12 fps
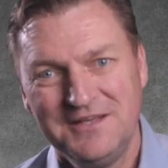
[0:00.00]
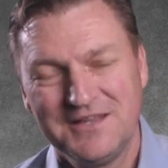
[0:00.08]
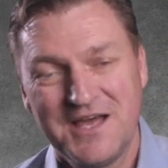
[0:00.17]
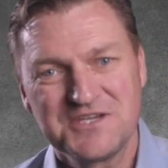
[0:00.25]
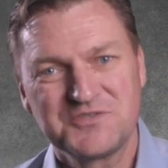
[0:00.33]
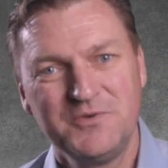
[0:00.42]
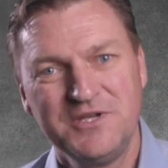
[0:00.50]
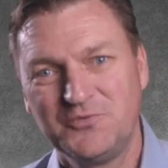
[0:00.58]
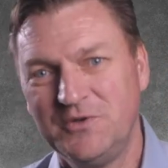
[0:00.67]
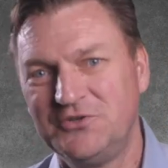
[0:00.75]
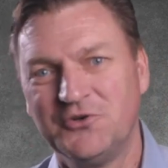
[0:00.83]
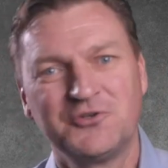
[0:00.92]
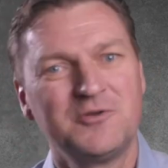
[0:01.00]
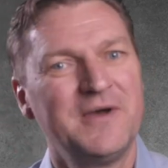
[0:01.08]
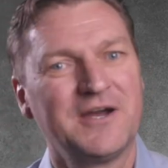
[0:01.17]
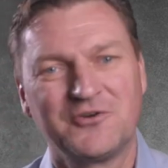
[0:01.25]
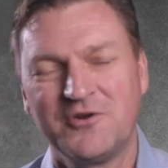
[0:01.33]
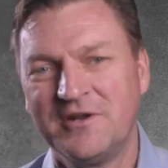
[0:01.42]
Last week, we talked
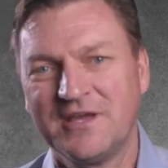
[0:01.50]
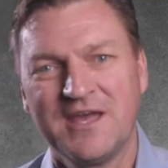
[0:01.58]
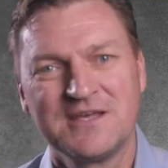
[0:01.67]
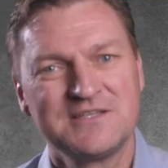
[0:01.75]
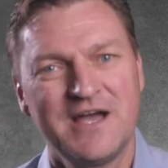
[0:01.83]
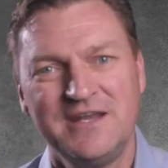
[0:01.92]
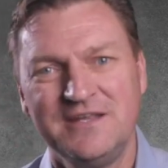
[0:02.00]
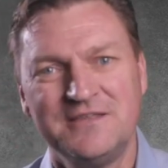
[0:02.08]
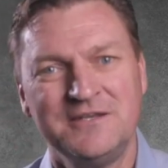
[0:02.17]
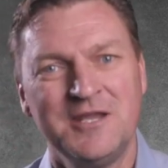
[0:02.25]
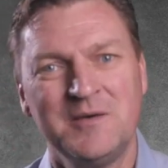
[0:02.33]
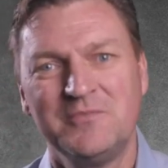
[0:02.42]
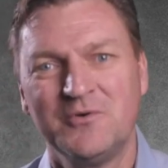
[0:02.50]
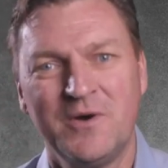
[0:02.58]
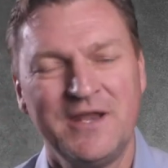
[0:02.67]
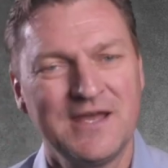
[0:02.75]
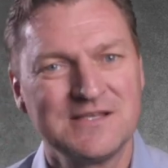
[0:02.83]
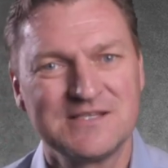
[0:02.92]
about chronic anxiety, the number
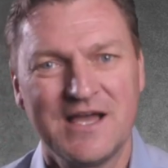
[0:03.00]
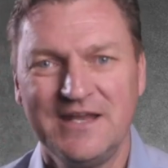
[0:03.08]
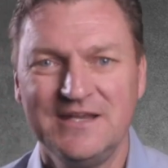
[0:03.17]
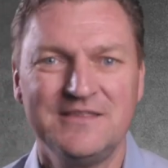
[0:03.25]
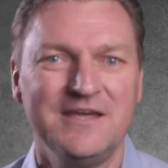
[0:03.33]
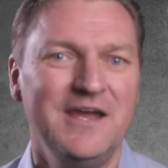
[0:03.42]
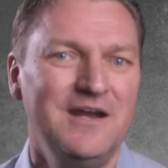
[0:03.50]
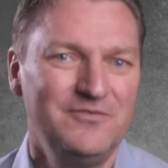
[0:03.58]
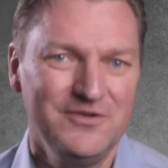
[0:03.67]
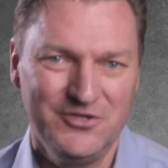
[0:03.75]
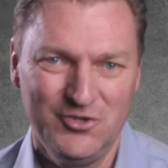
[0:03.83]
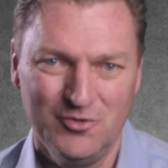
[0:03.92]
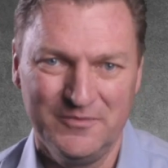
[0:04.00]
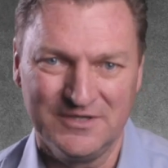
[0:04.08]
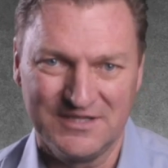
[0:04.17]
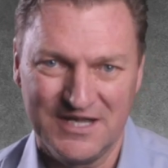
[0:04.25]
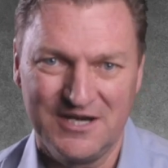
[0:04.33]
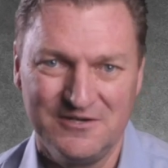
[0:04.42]
one anxiety that every
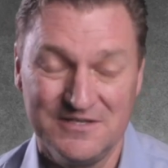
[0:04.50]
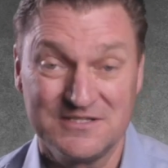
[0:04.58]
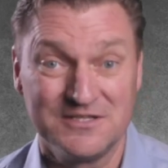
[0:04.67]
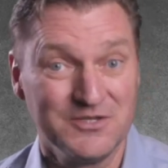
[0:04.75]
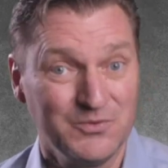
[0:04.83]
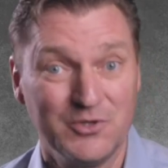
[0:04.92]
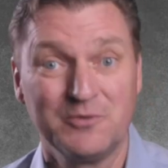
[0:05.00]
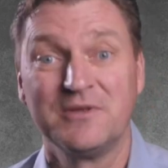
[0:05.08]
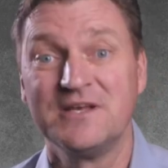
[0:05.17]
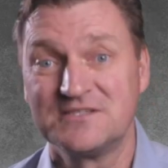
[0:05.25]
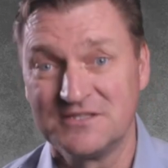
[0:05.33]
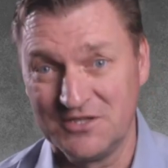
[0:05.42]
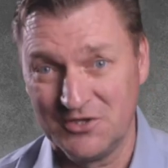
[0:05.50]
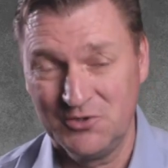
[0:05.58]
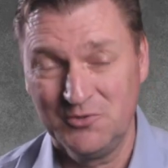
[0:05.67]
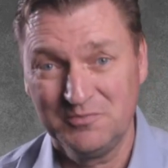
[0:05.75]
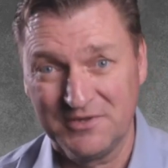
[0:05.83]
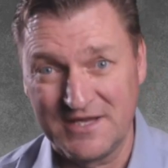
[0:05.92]
human carries in the workplace and the
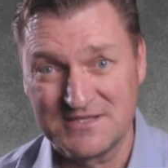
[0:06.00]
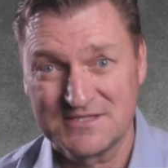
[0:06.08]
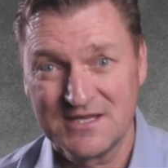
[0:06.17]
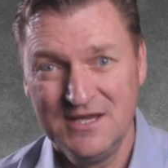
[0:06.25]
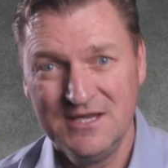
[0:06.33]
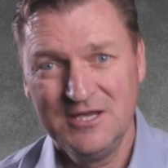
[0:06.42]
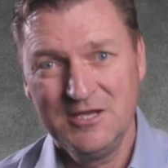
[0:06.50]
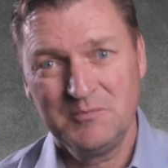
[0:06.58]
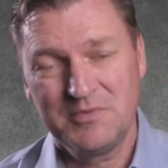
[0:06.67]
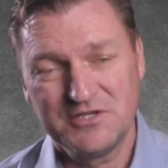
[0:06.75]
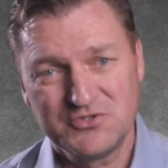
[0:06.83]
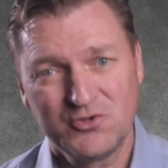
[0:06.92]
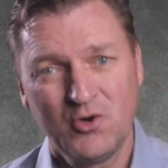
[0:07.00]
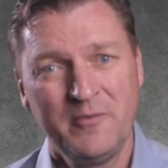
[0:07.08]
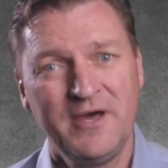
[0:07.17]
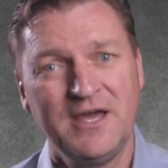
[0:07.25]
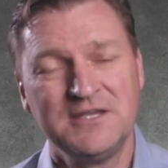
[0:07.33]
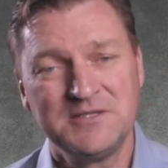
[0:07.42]
home place. But
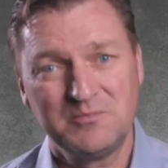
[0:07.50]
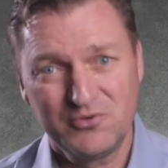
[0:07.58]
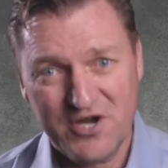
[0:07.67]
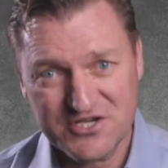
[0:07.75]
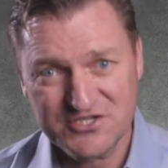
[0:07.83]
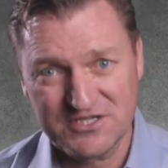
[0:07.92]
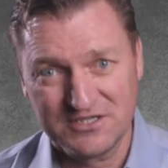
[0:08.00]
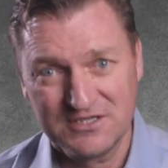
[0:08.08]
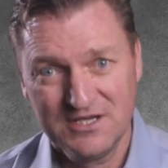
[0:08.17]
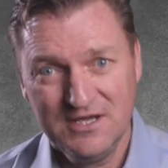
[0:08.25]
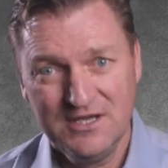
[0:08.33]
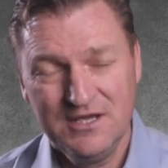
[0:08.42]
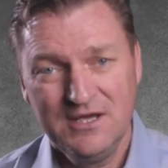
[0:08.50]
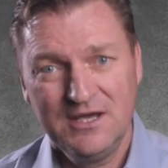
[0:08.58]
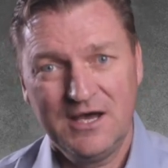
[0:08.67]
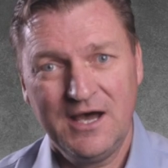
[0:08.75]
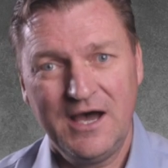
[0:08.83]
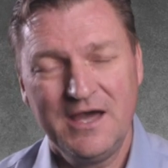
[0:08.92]
trauma and depression,
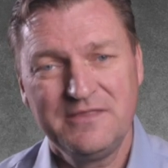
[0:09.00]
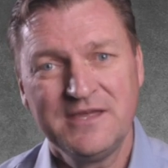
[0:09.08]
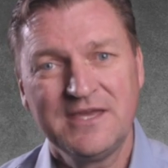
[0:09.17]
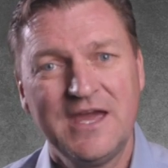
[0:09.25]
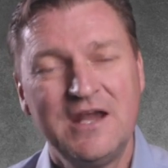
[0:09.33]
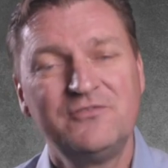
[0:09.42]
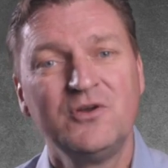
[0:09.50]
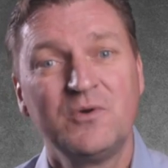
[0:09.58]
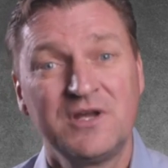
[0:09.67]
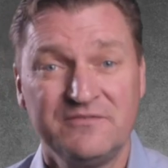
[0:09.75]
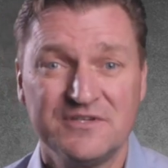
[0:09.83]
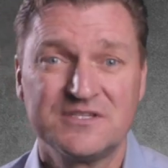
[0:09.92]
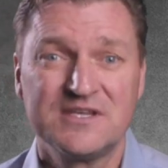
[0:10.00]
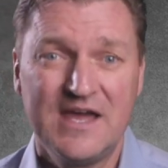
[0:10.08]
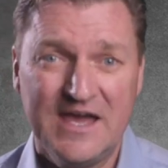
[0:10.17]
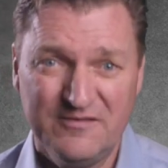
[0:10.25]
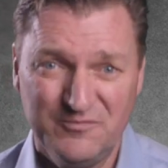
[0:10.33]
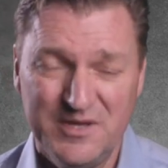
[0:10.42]
I think every one of us
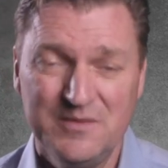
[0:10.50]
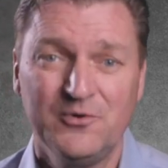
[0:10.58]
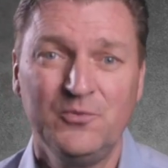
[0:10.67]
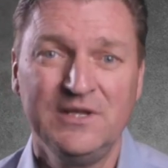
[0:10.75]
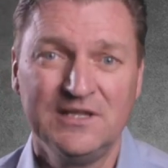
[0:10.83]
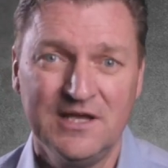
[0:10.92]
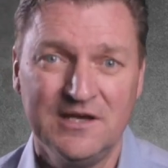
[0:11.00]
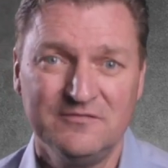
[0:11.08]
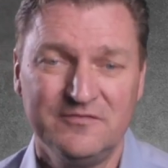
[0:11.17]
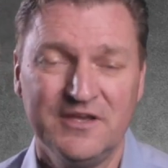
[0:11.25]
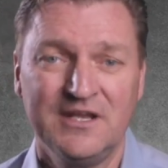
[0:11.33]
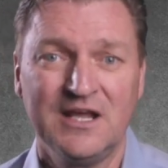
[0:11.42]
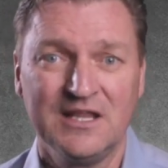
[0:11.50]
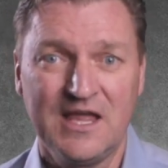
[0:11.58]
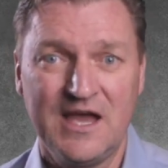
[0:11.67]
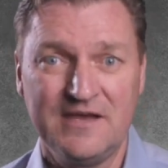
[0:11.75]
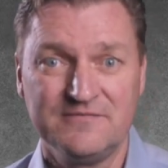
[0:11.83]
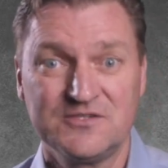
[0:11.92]
have people we love in our
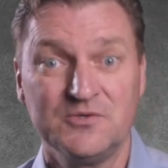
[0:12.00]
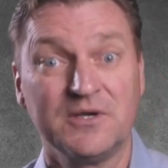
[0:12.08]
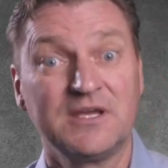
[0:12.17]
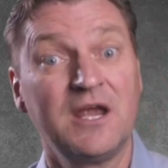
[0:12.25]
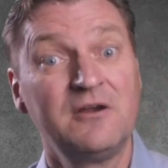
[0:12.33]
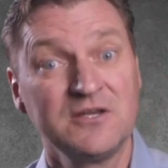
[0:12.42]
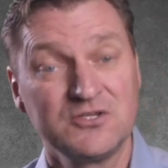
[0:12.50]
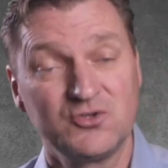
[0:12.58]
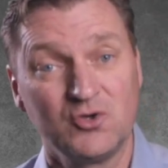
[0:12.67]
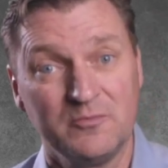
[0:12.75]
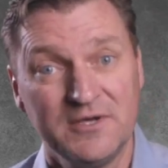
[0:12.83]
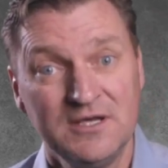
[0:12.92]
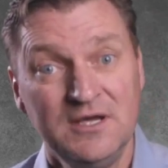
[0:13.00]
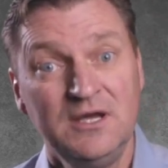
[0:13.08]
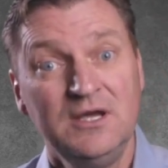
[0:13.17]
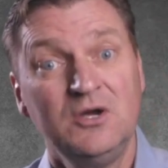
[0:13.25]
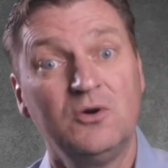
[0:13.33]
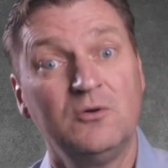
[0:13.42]
lives who are carrying trauma
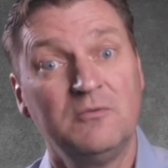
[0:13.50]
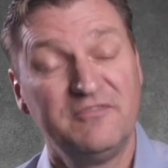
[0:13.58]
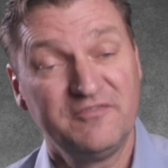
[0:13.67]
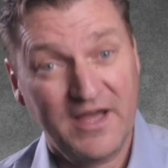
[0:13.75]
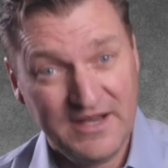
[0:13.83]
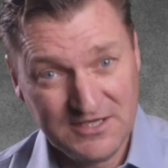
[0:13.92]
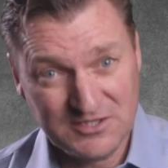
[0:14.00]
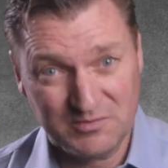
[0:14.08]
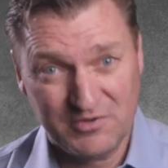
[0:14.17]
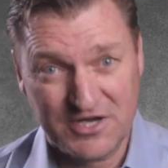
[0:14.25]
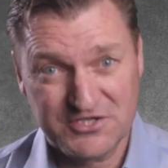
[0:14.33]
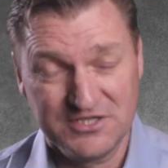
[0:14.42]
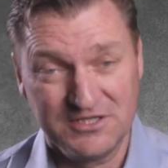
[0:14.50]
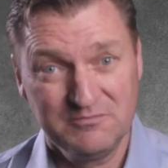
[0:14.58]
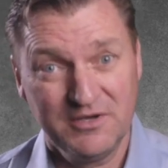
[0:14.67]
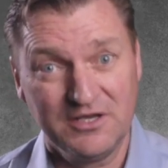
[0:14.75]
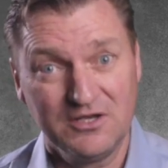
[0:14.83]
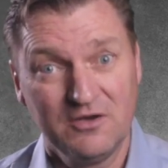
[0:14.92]
or fighting depression.
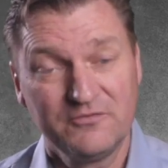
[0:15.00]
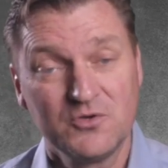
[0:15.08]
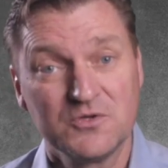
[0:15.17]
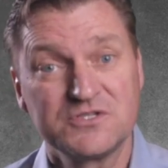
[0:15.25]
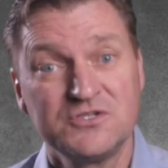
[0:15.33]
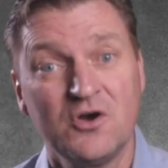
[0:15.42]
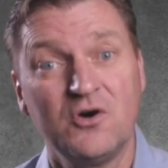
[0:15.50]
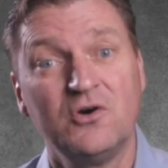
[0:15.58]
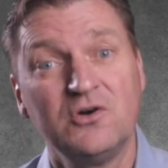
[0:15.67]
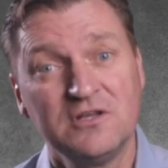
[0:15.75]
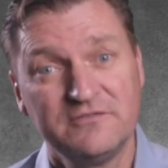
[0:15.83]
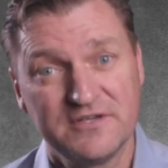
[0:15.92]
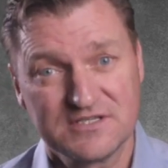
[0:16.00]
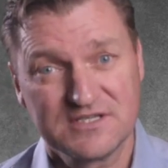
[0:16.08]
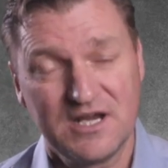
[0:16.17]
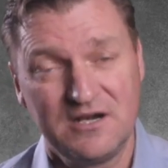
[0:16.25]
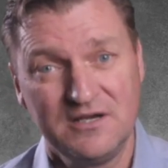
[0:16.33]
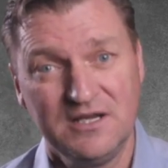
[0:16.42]
But of course, not all of us
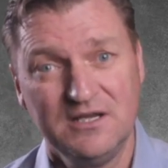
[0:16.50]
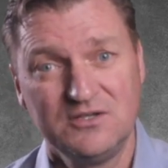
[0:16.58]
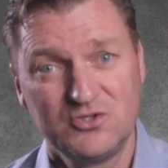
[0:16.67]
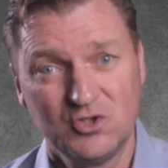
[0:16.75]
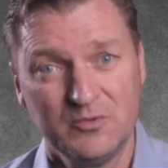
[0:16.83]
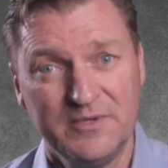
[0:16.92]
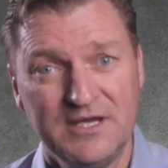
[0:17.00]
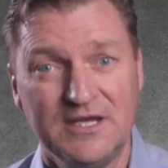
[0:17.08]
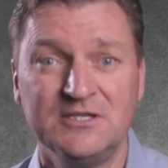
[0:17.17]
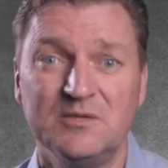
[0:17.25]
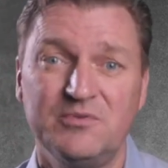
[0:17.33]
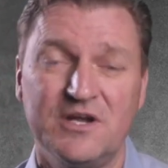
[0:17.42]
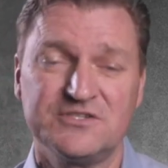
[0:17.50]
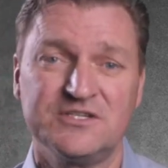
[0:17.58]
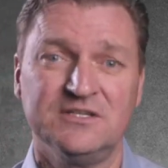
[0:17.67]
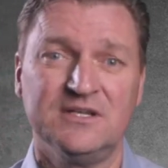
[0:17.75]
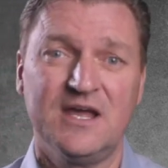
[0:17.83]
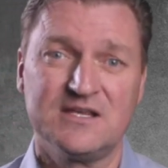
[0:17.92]
carry trauma and
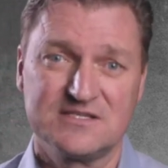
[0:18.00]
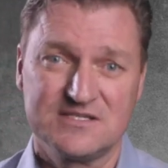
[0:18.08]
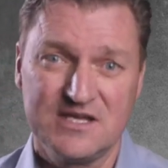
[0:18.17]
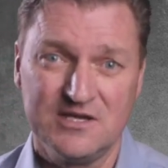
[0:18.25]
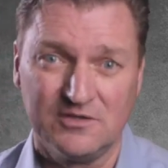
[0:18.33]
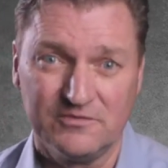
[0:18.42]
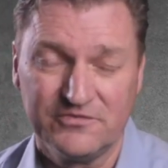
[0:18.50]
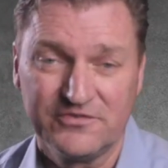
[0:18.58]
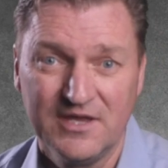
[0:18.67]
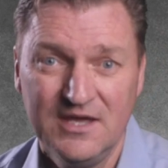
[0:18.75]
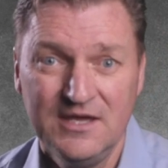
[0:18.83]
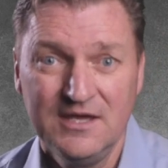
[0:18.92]
depression ourselves.